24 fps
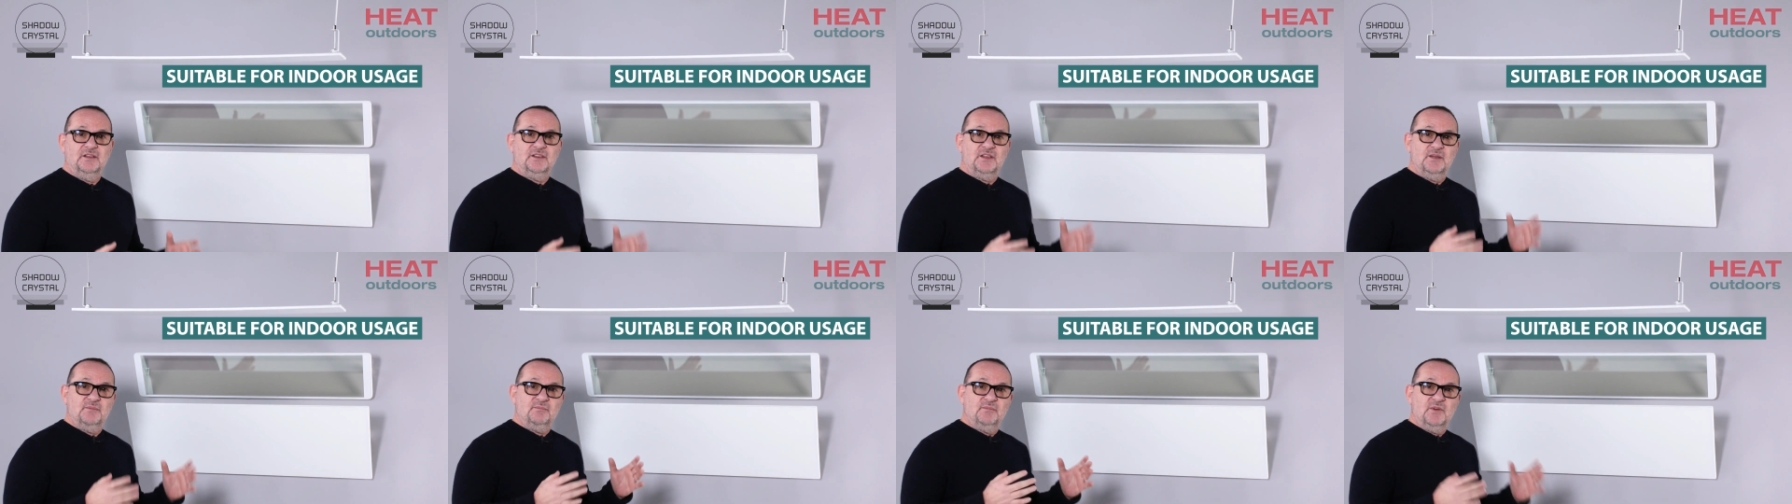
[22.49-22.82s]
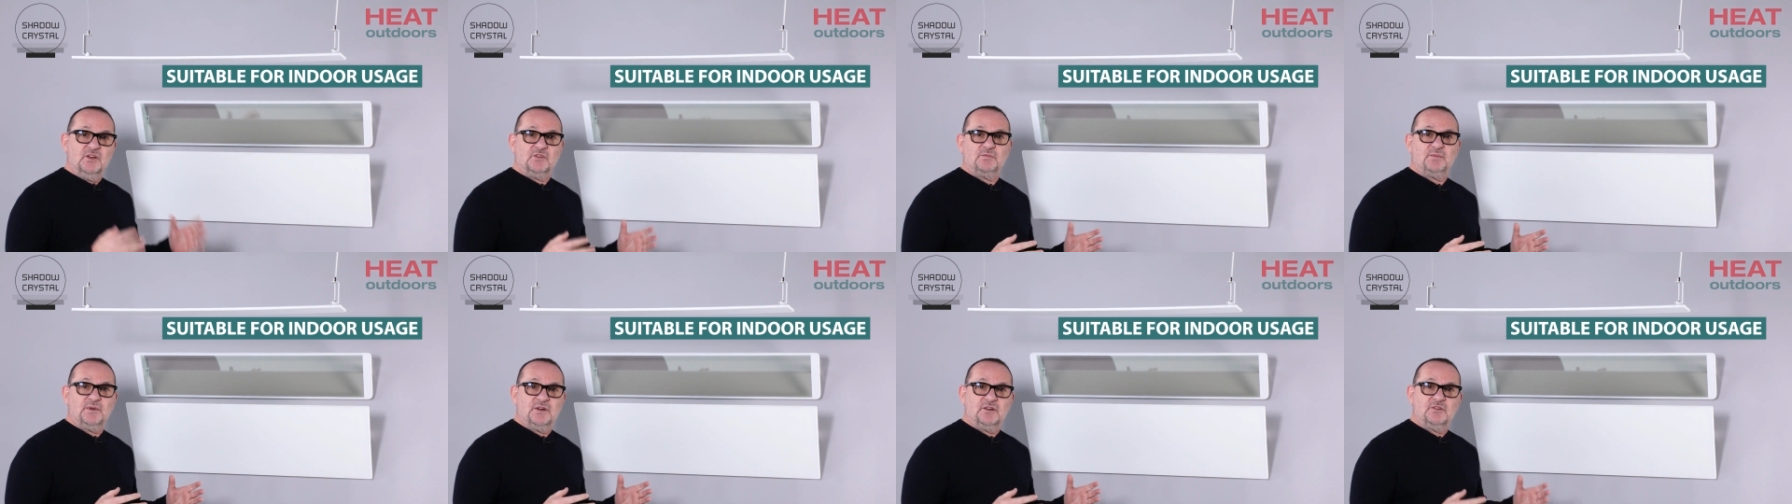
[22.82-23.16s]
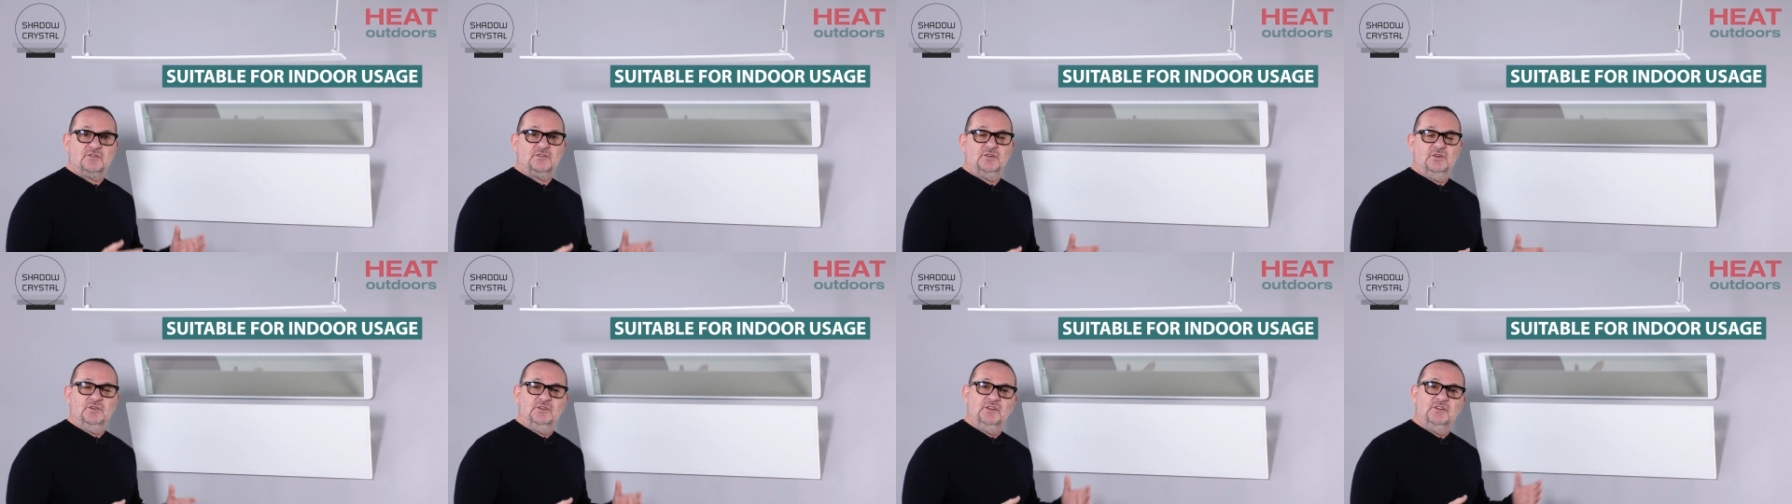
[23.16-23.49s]
they're much better
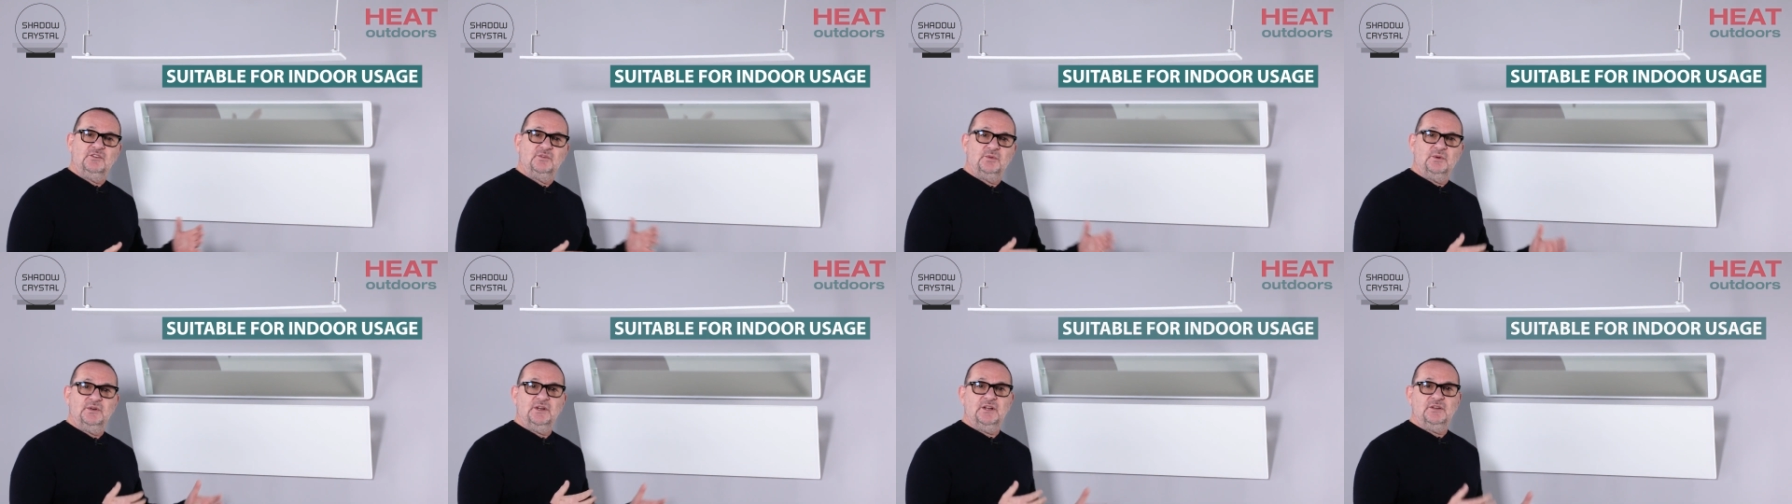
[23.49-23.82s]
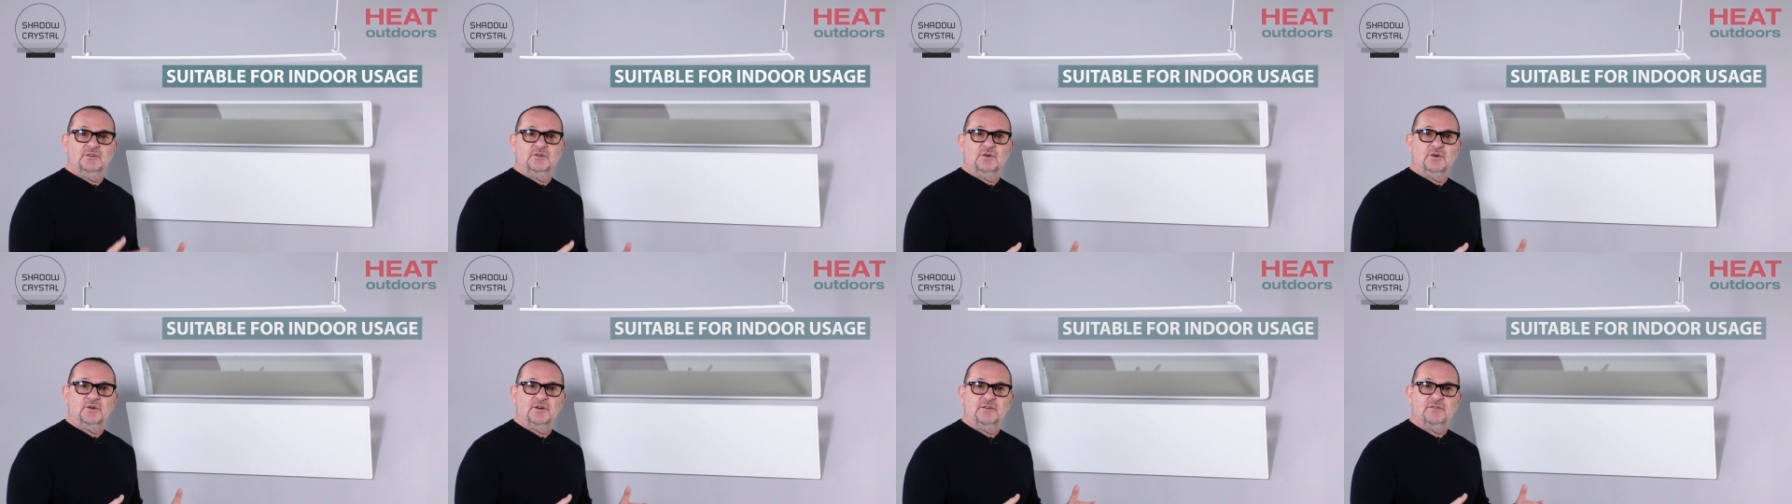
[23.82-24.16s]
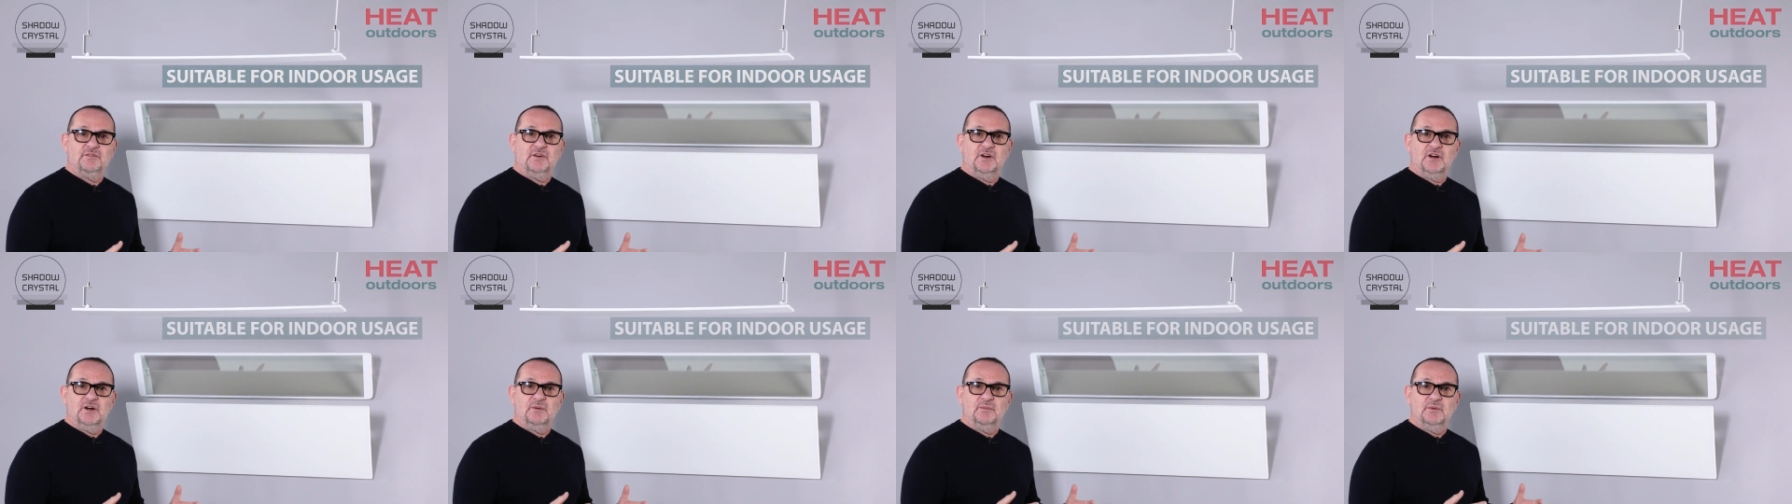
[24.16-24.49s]
suited to an indoor
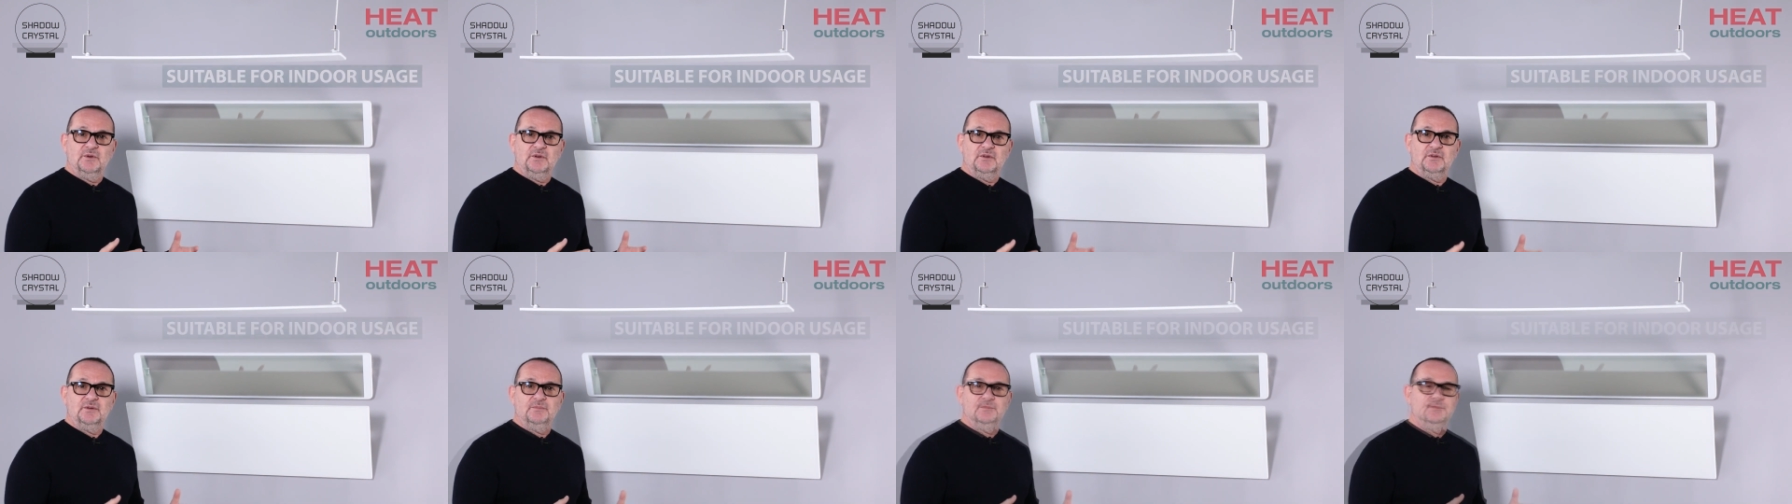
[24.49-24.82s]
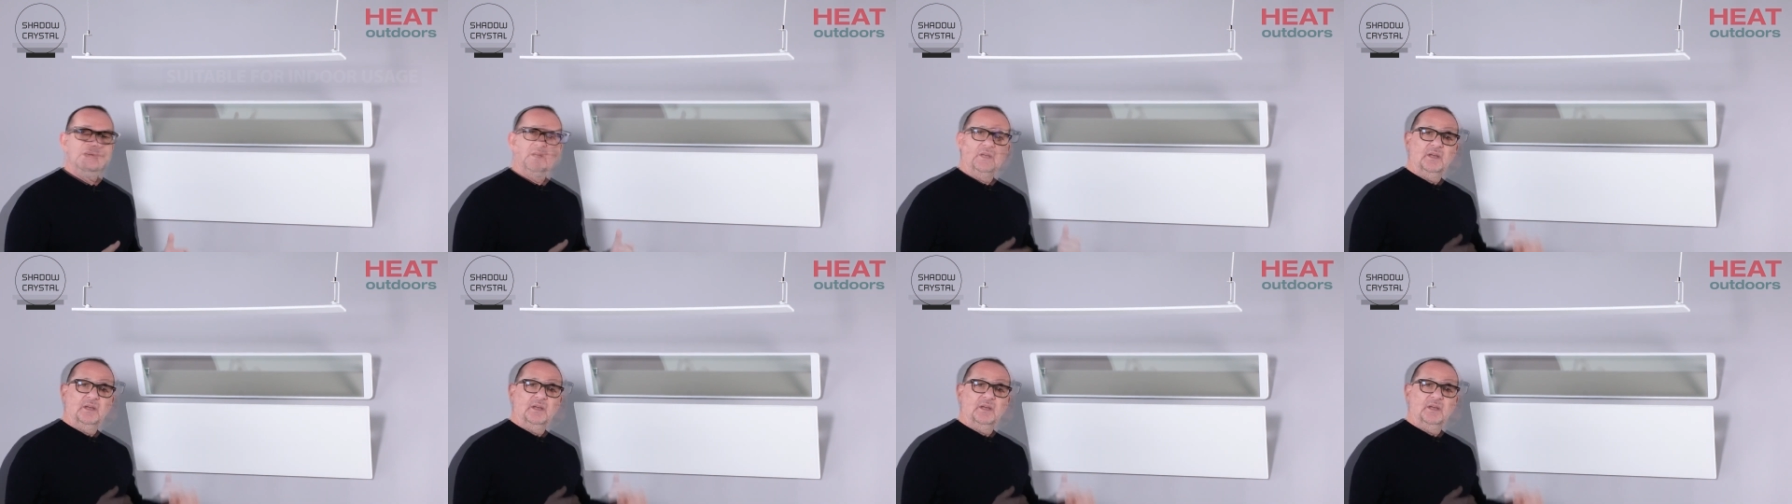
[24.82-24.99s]
environment.